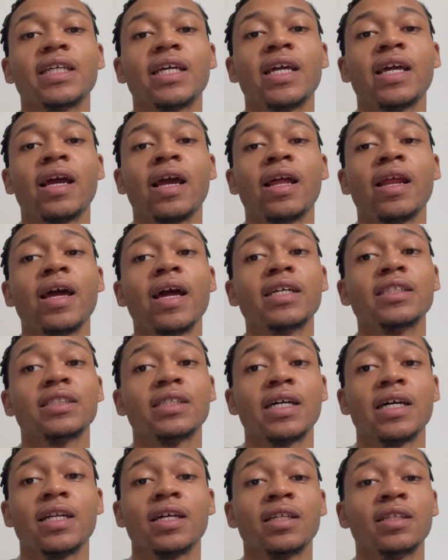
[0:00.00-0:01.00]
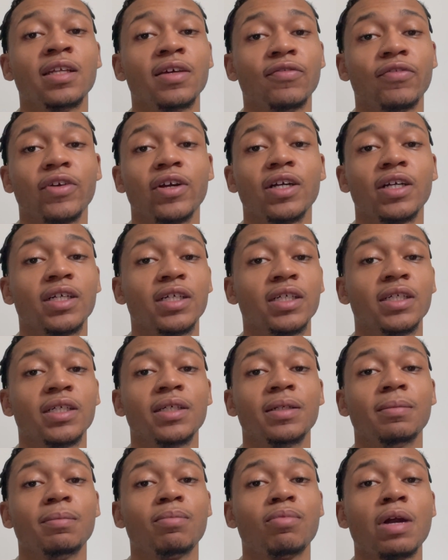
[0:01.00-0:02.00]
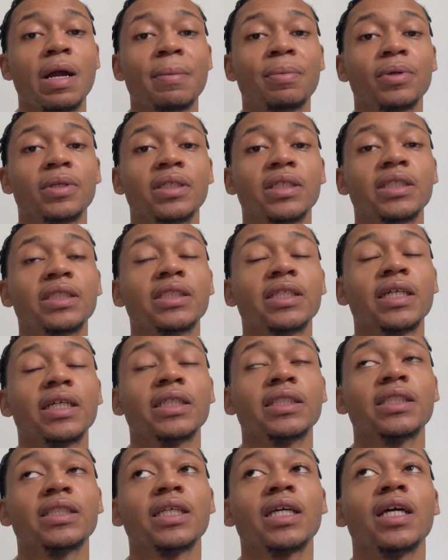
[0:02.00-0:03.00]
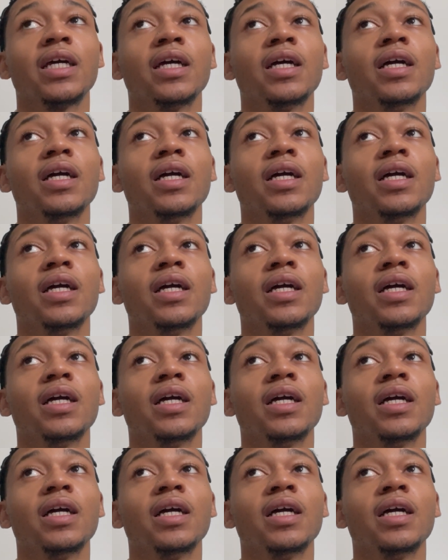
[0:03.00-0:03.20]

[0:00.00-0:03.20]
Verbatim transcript: and it has a lot of different good properties as